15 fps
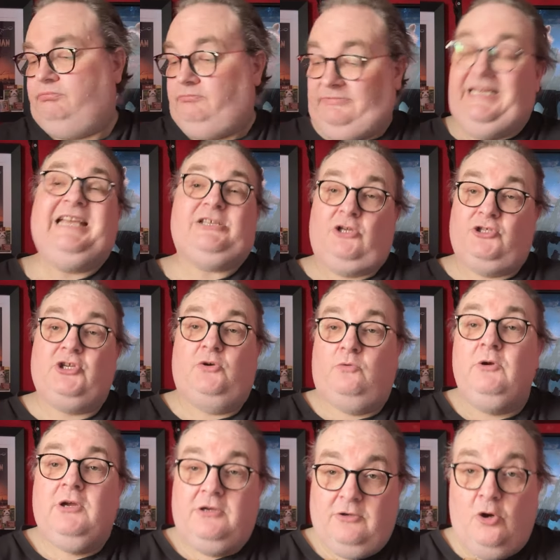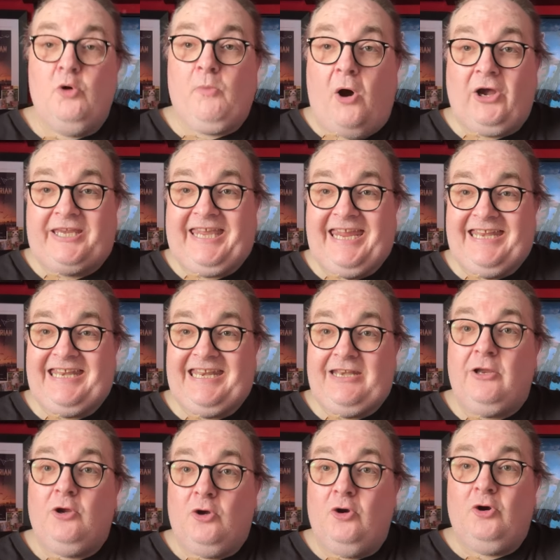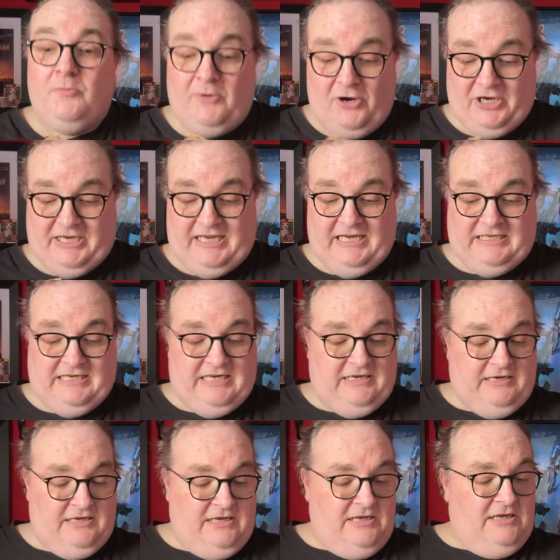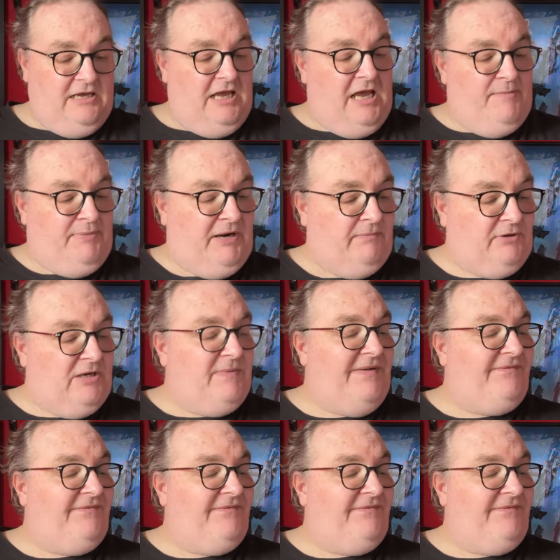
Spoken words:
Yes, I do. Who am I kidding? But I'm going to be